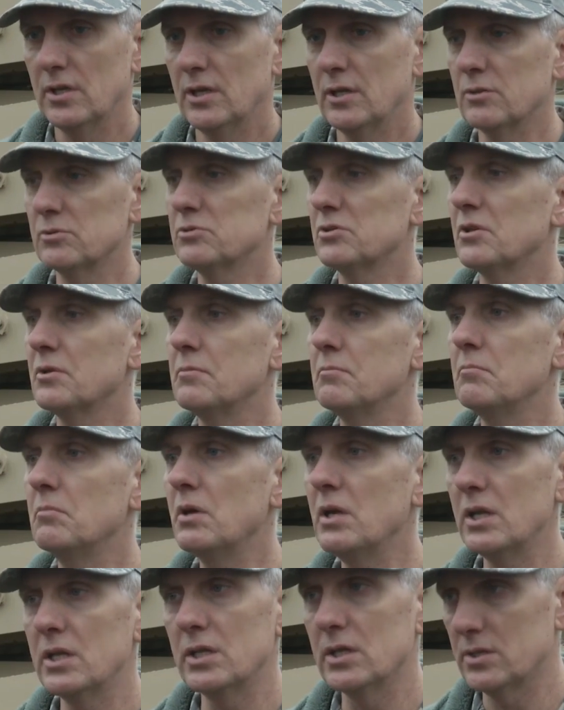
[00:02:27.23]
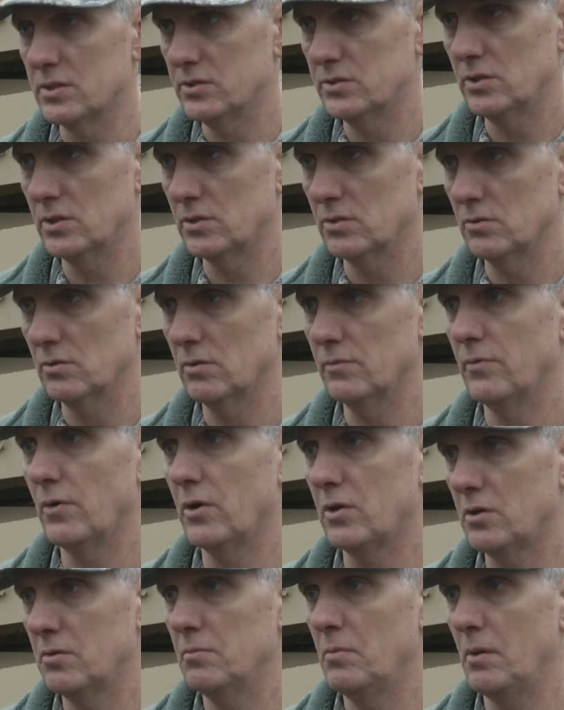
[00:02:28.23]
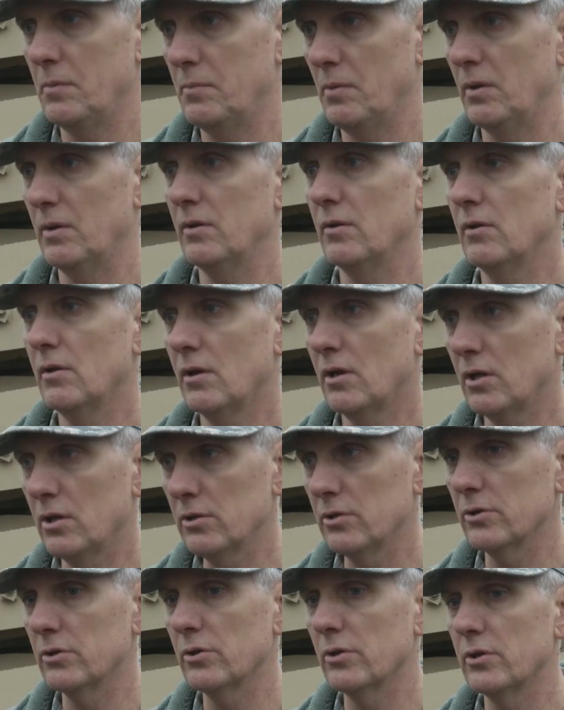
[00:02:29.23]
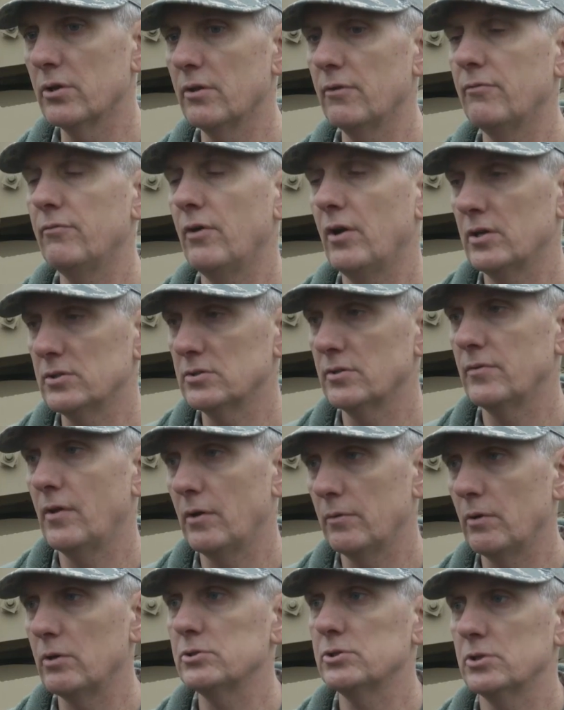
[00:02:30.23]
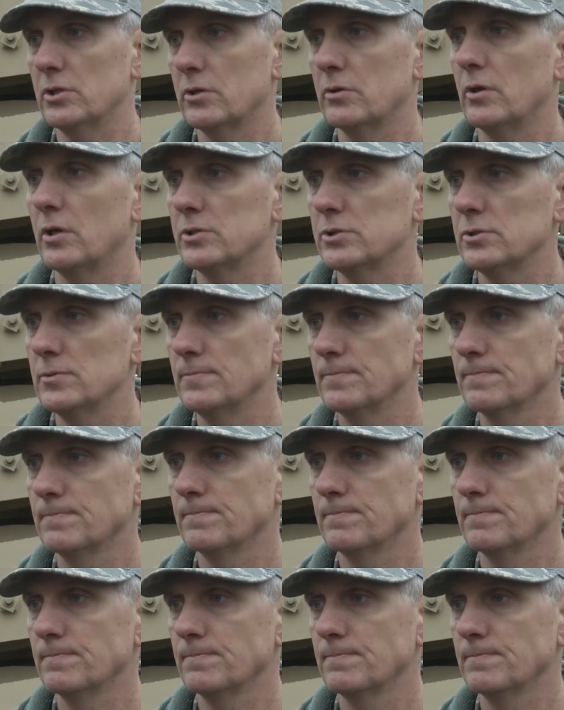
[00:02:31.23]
It was an immediate signal of our commitment, clearly in the face of that Russian aggression.